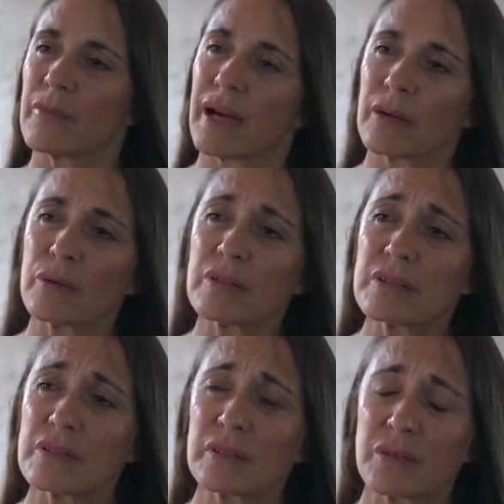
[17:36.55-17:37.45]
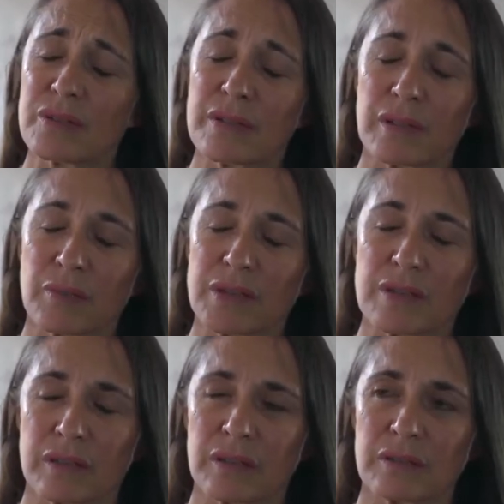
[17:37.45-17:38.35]
backwards, he was a little bit
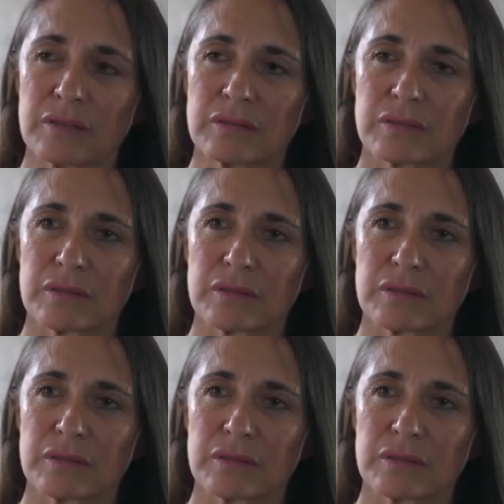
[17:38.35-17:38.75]
slow.